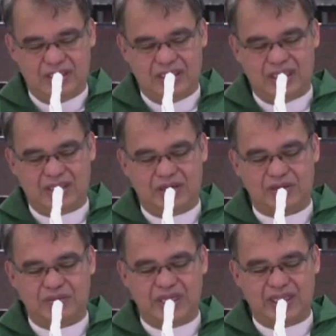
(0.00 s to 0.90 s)
That
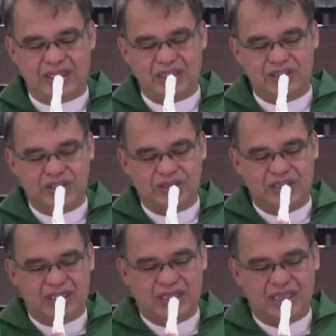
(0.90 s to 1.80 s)
caught my attention,
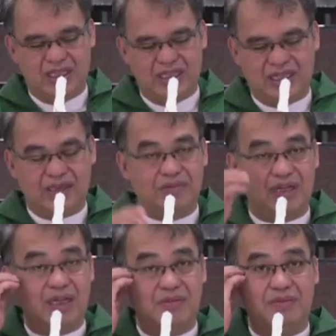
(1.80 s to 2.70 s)
that
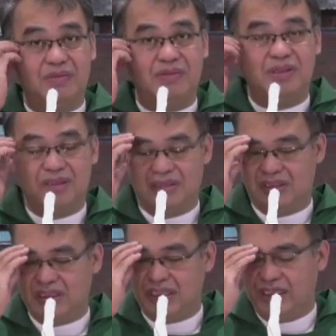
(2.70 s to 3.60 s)
Abraham
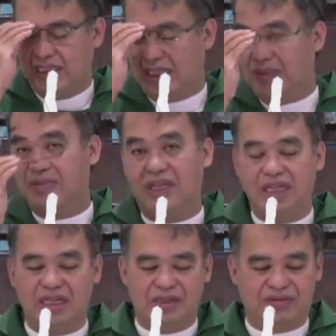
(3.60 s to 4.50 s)
said at the
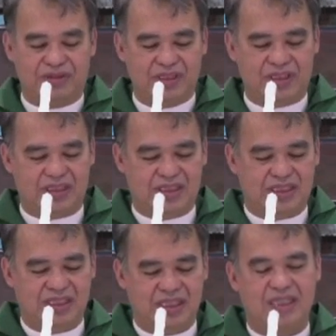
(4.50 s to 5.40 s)
beginning, the first
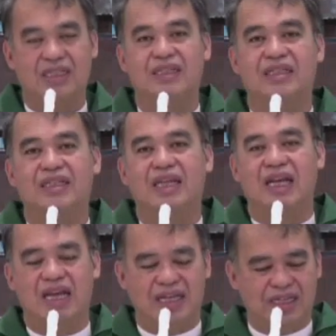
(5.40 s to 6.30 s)

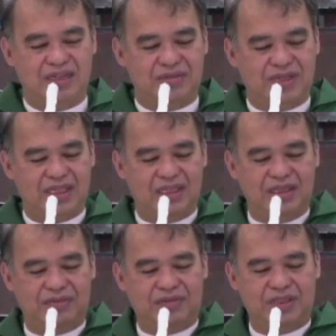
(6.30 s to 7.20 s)
line of
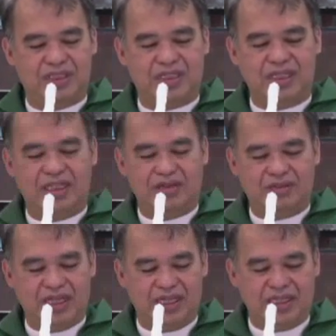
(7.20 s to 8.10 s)
the first reading
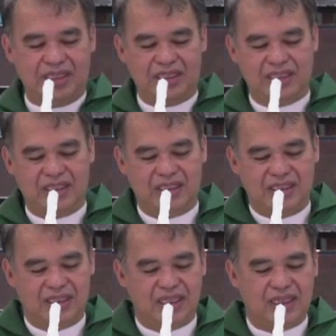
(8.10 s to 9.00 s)
today,
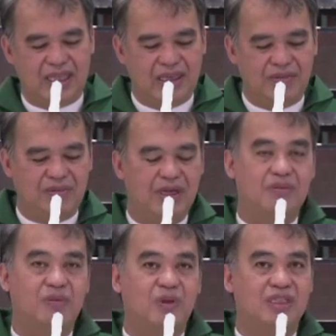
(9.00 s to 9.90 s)
that
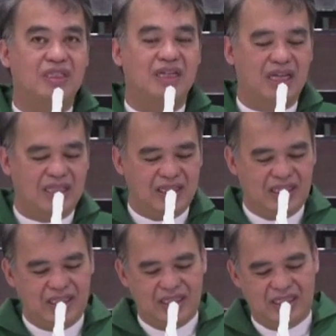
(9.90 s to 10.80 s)
Abraham was
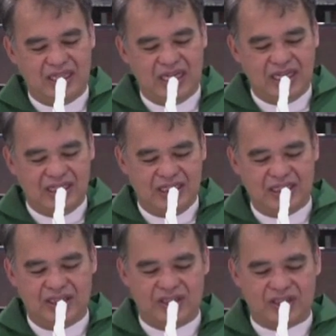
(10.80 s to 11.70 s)
99
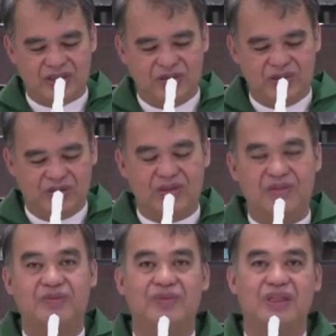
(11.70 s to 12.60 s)
years old
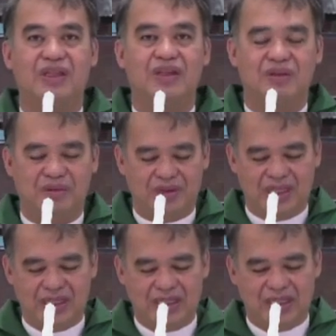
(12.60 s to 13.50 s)

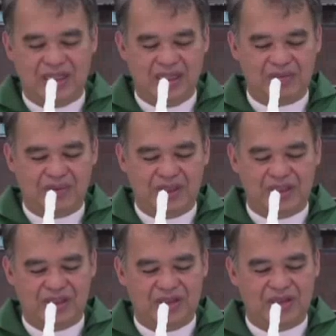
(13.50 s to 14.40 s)
when he
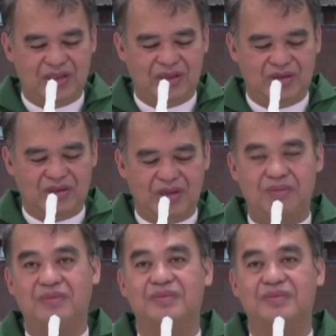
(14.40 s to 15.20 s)
appeared to him.